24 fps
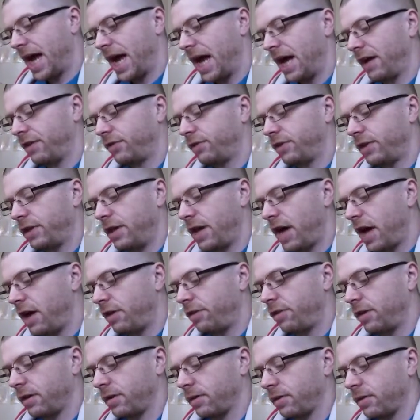asks
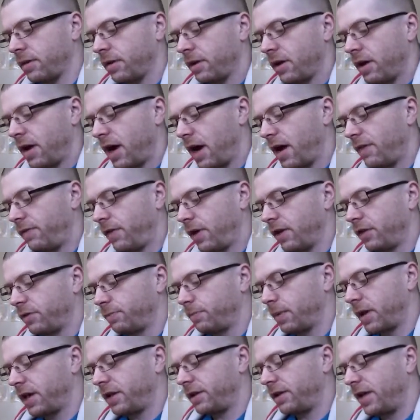nothing of us
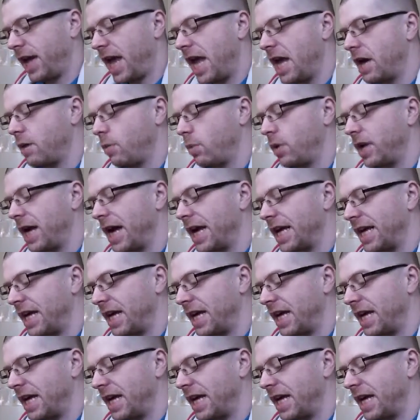but take what I